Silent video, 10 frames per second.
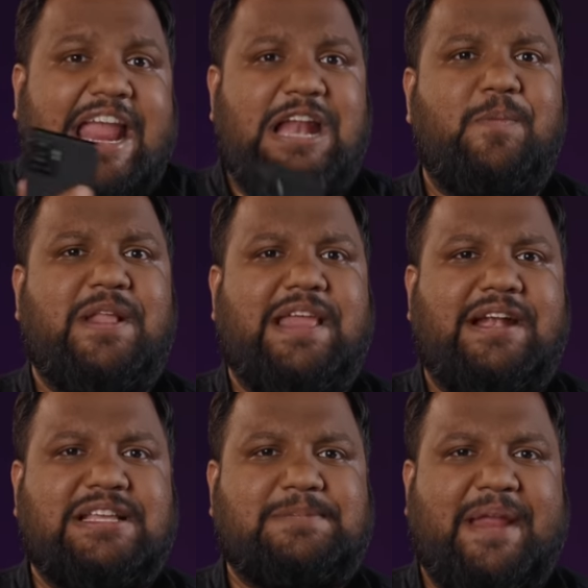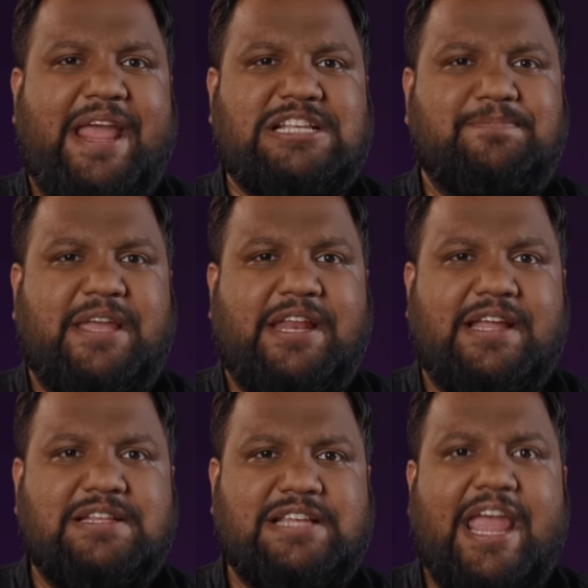in with that display
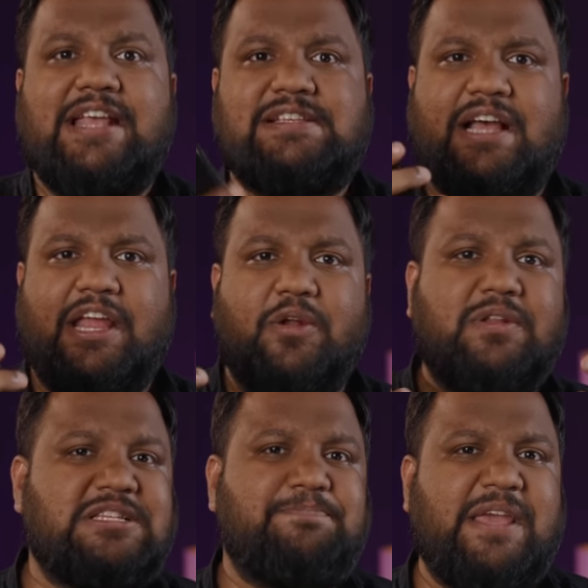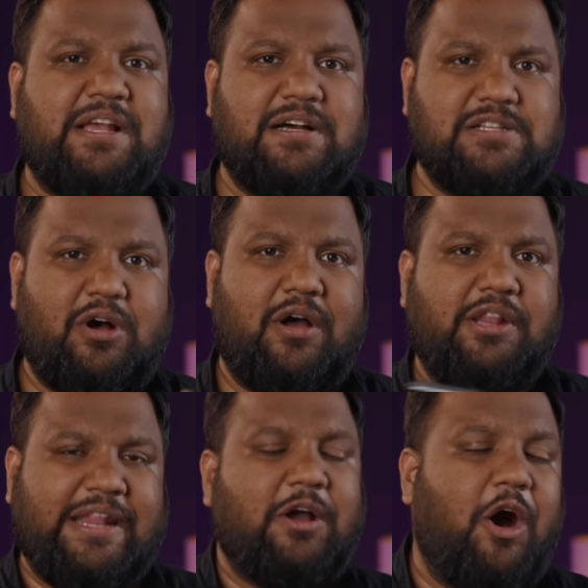experience is you know the speakers or
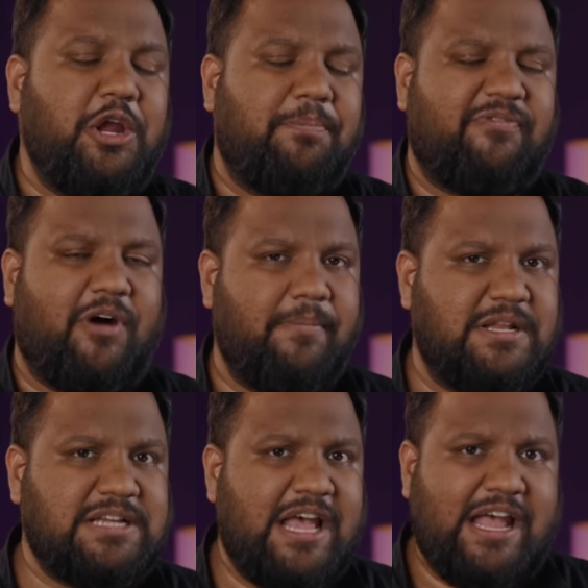the audio performance